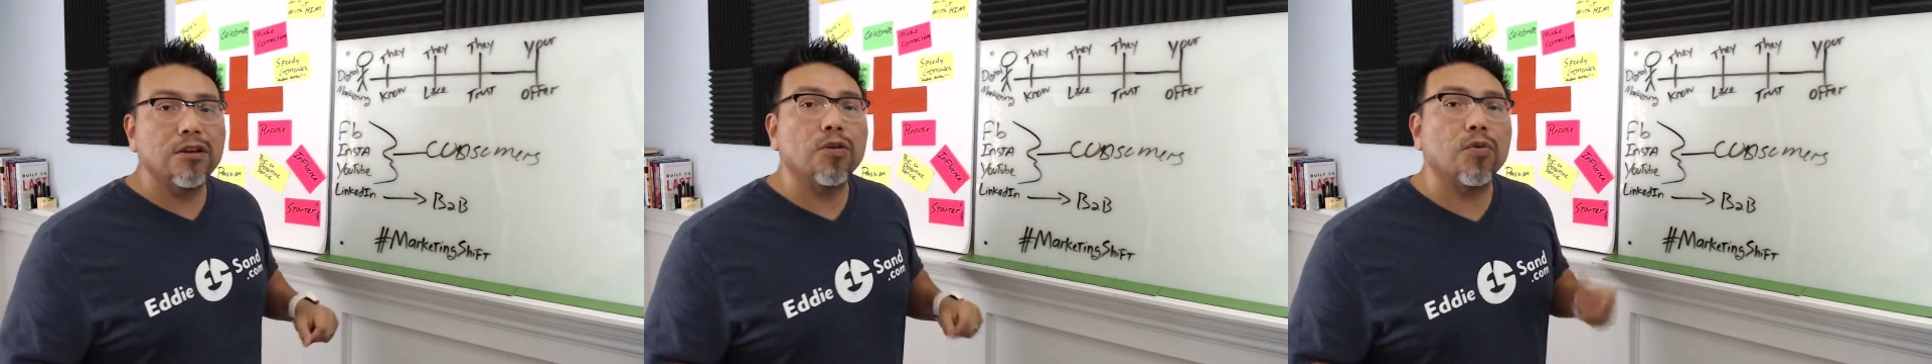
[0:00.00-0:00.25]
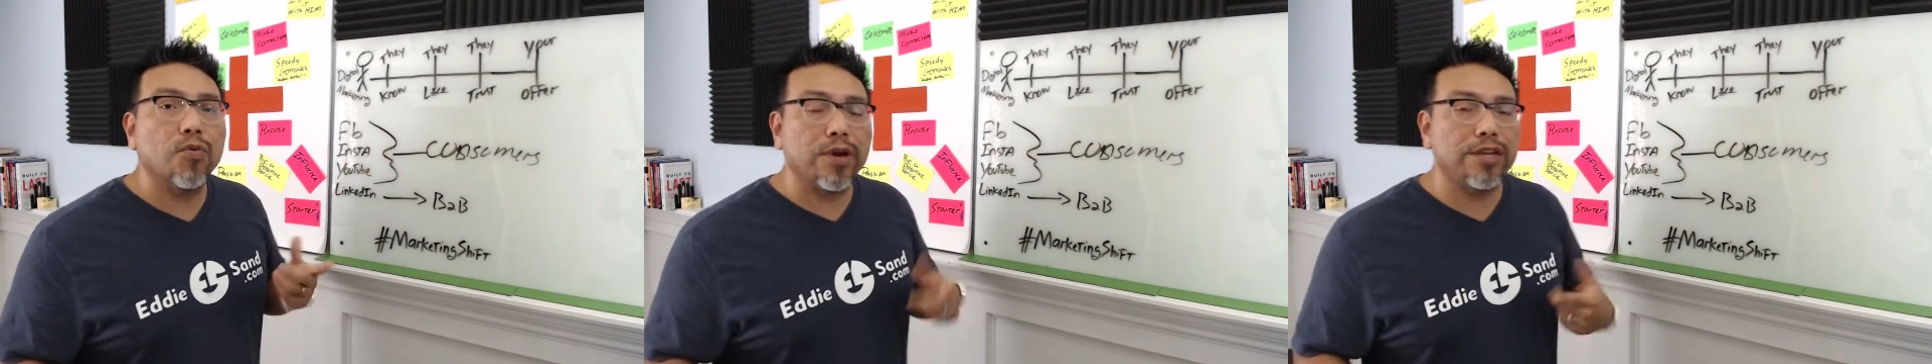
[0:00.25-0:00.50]

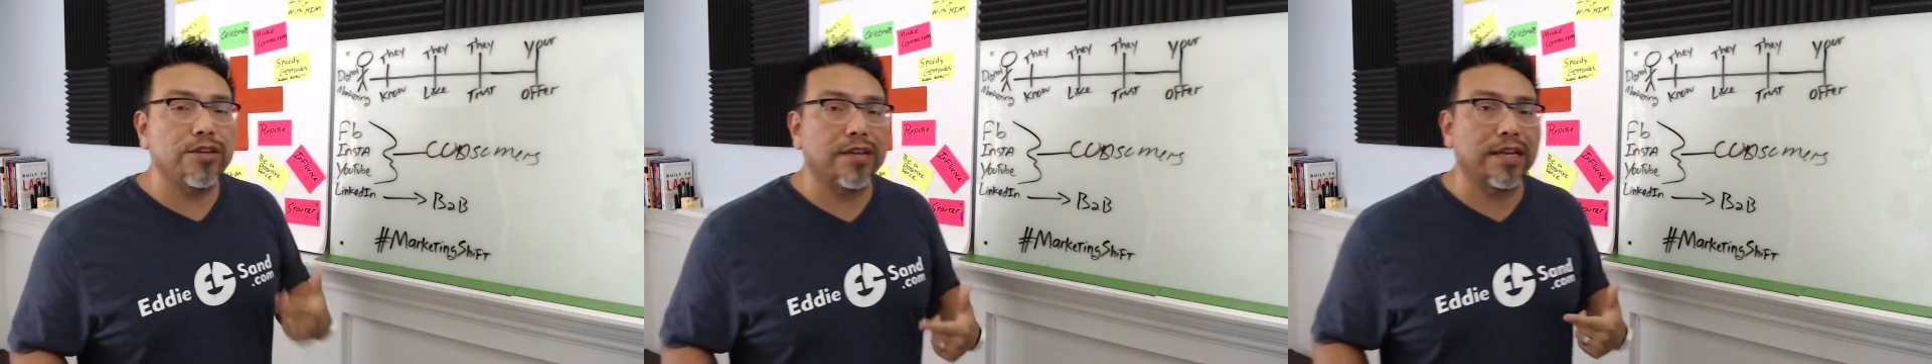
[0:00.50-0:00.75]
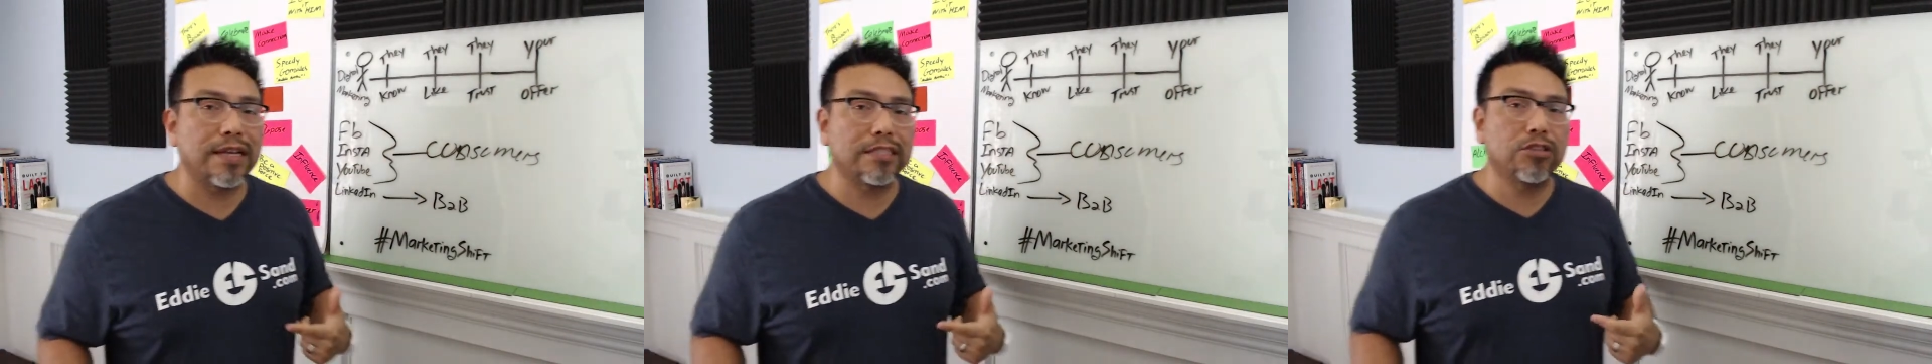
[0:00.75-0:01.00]
where you
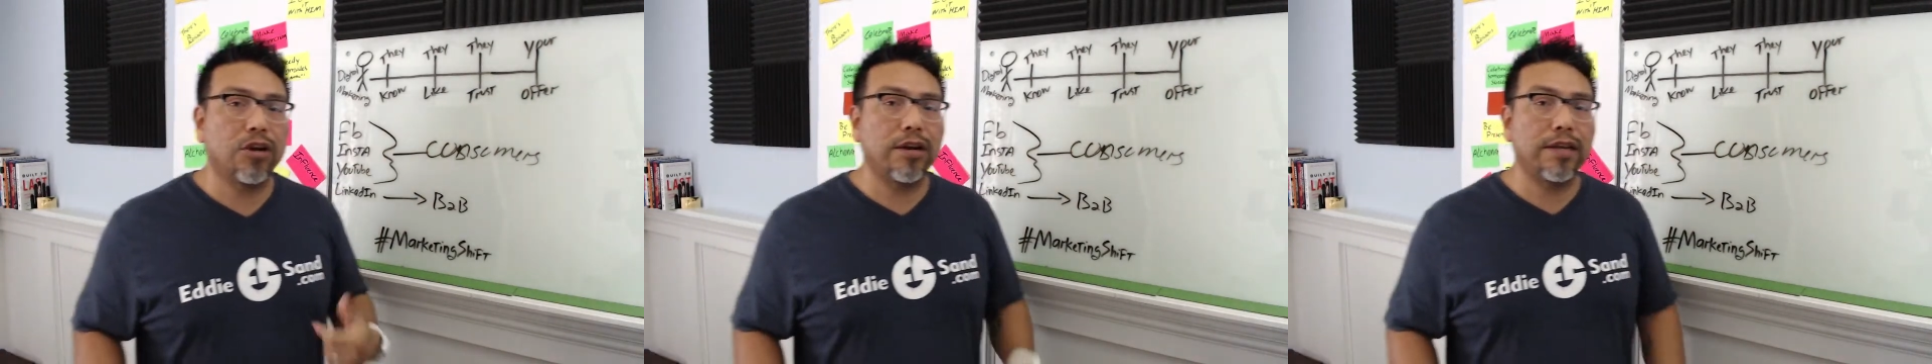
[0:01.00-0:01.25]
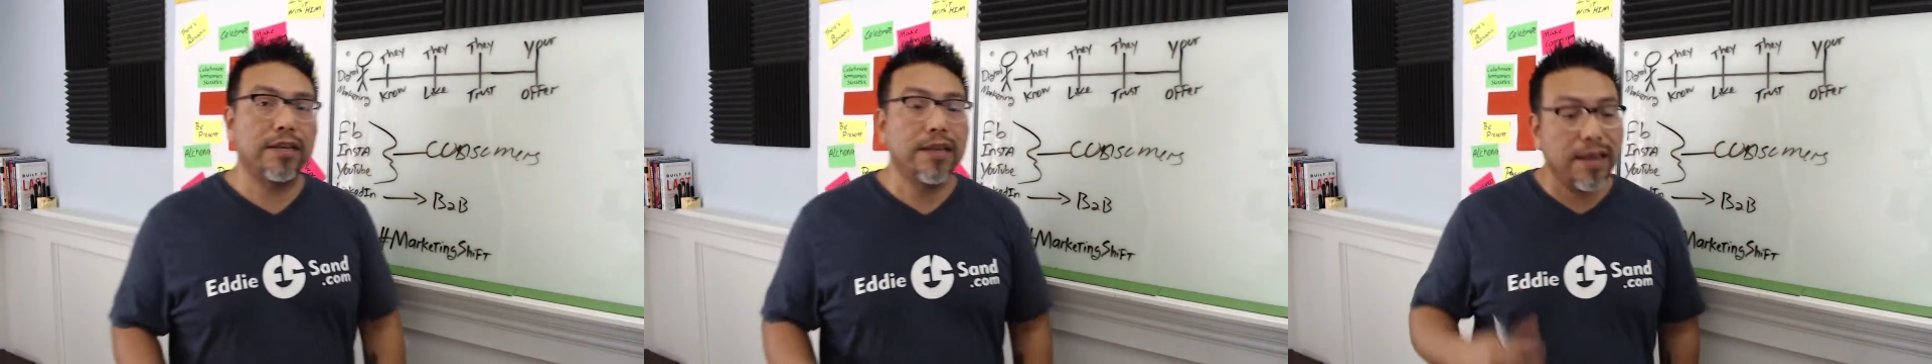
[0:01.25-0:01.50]
can get
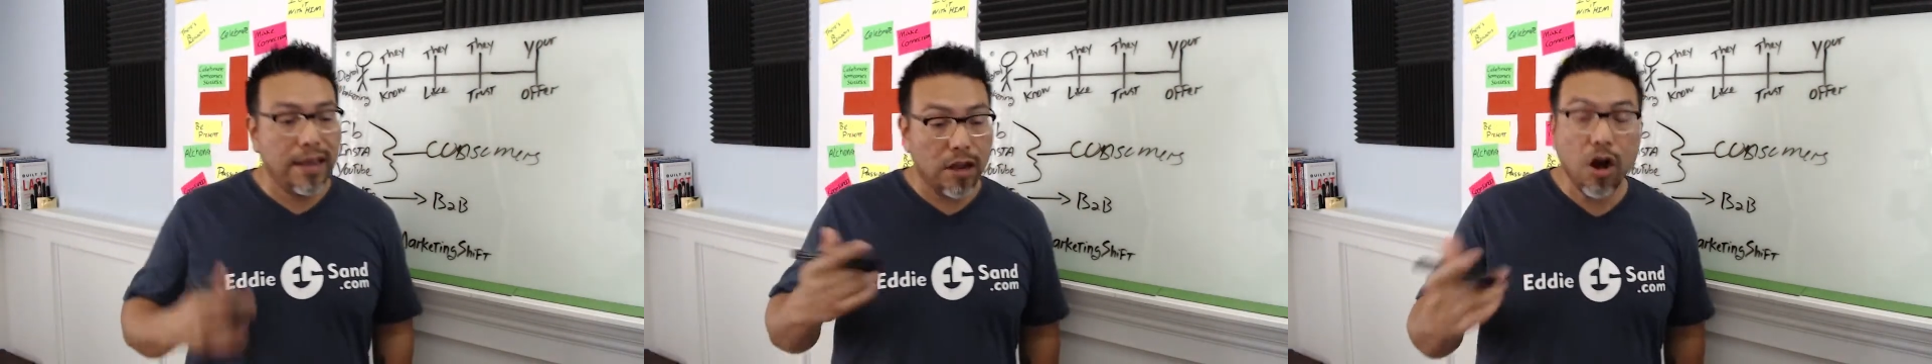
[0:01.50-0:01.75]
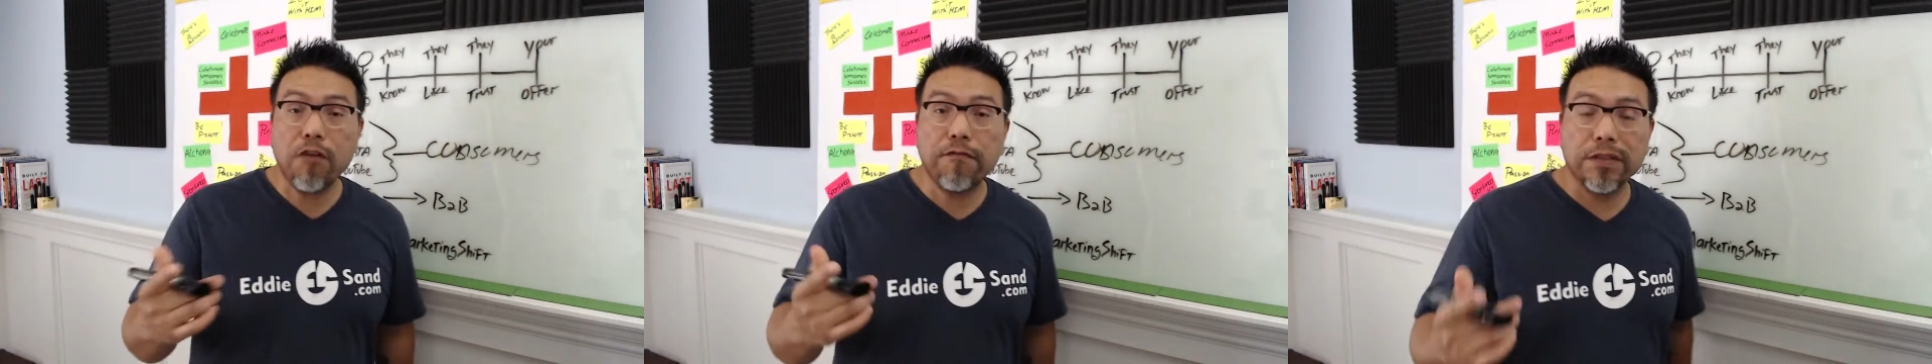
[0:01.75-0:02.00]
started and
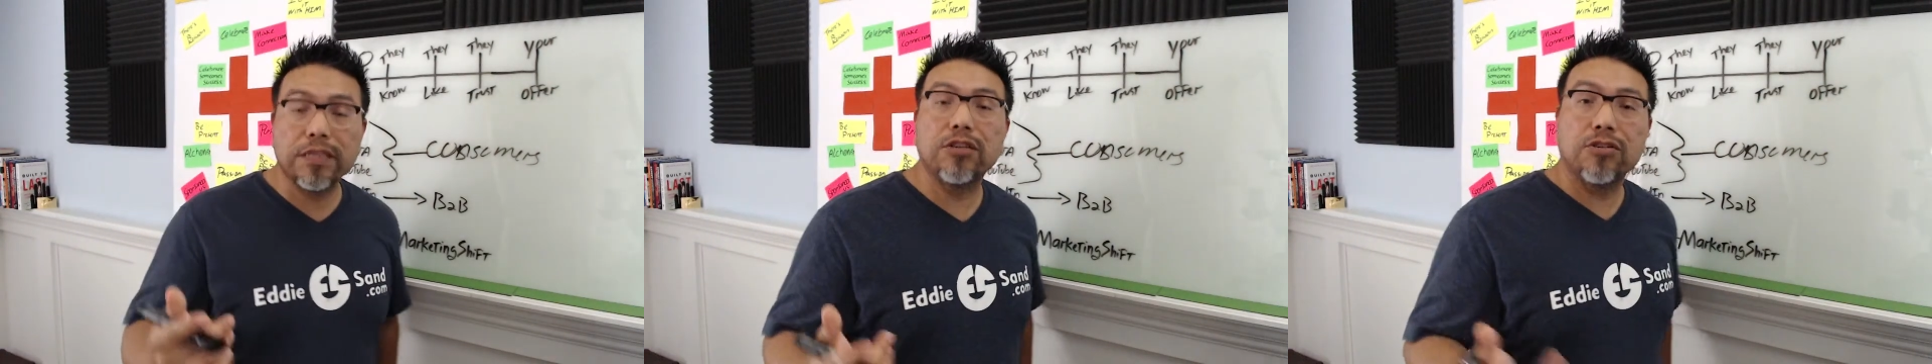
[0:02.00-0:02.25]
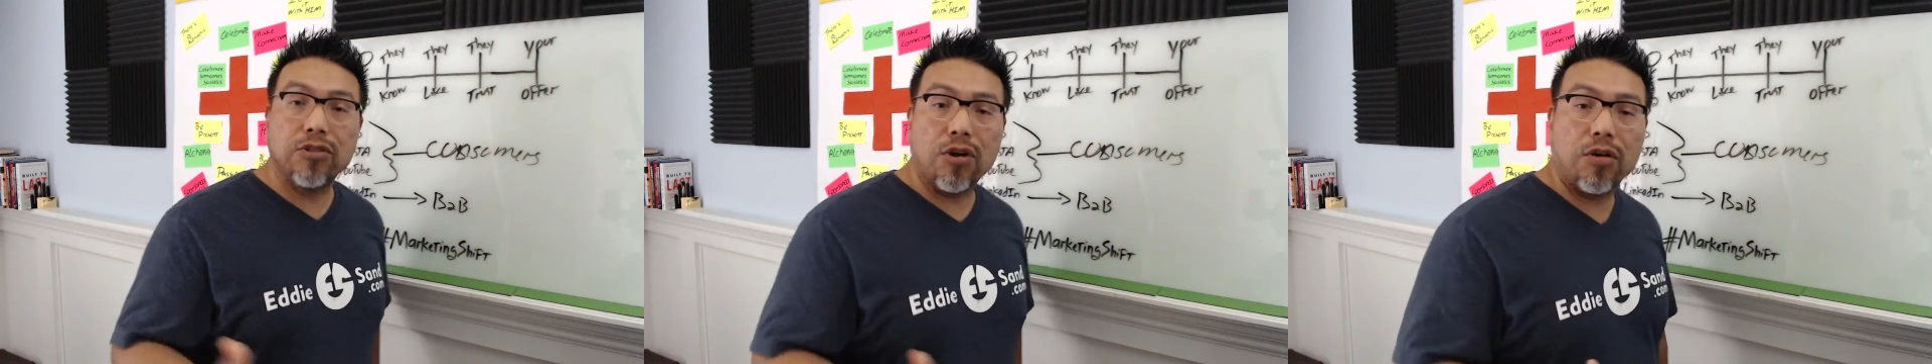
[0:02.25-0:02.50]
hopefully you
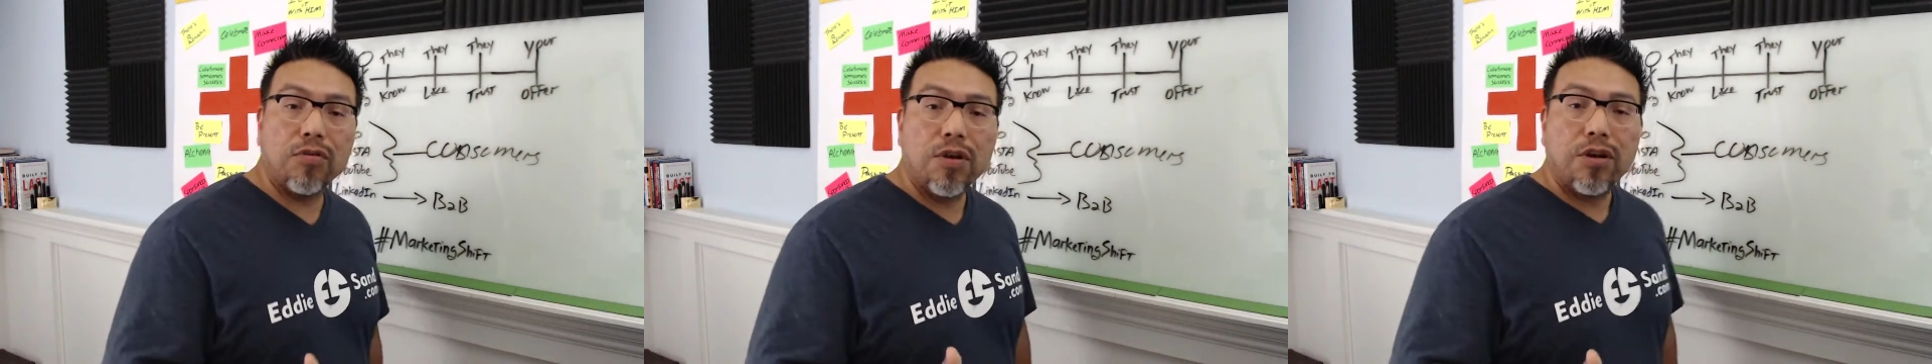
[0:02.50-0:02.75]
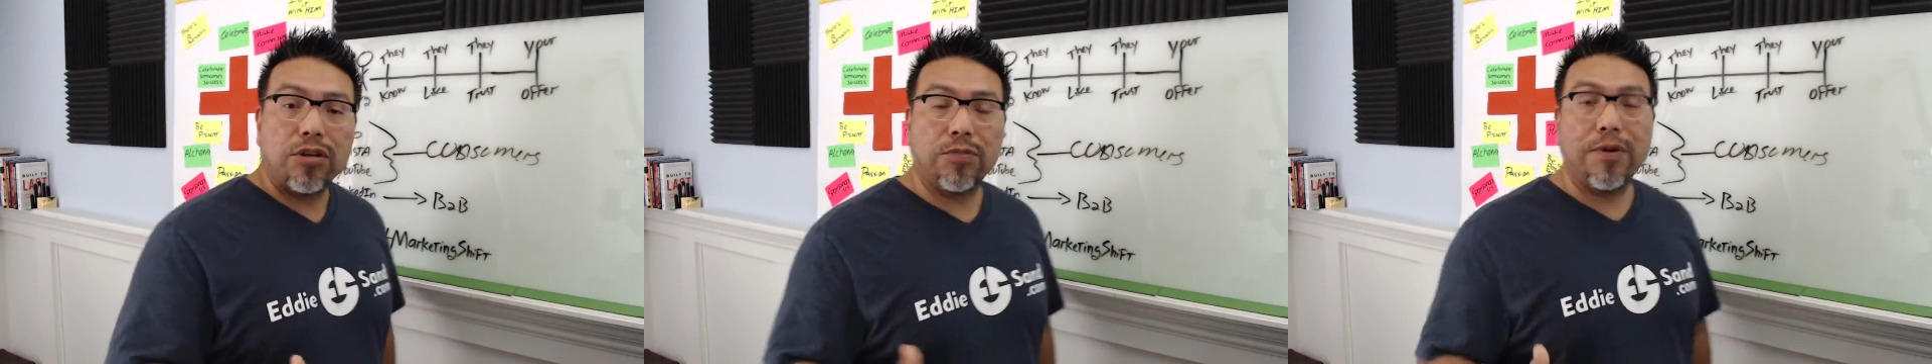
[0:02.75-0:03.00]
know
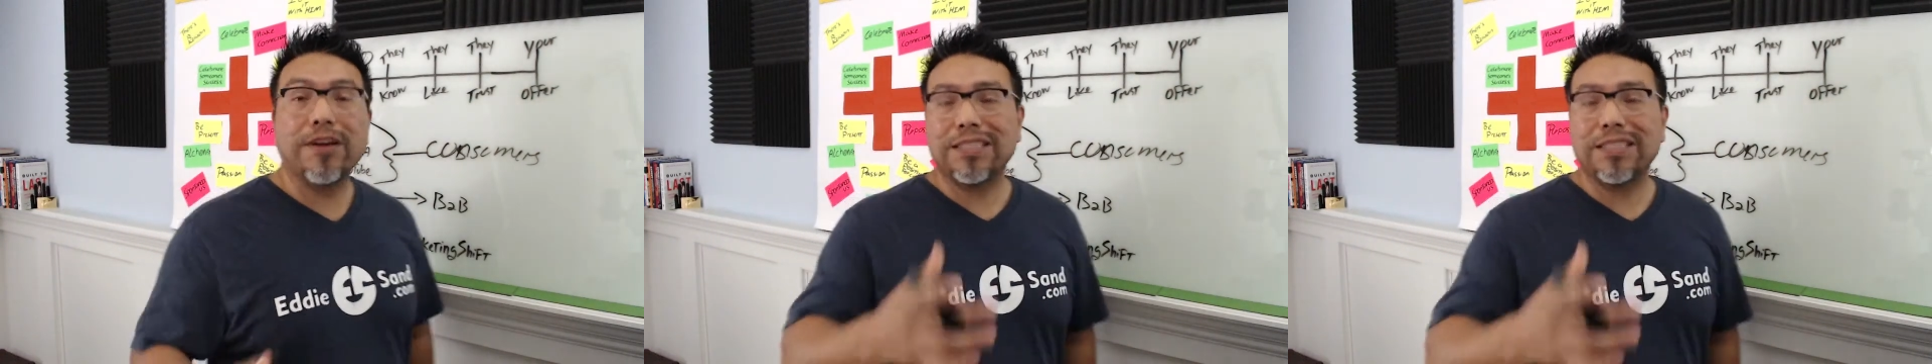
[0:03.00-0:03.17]
your market.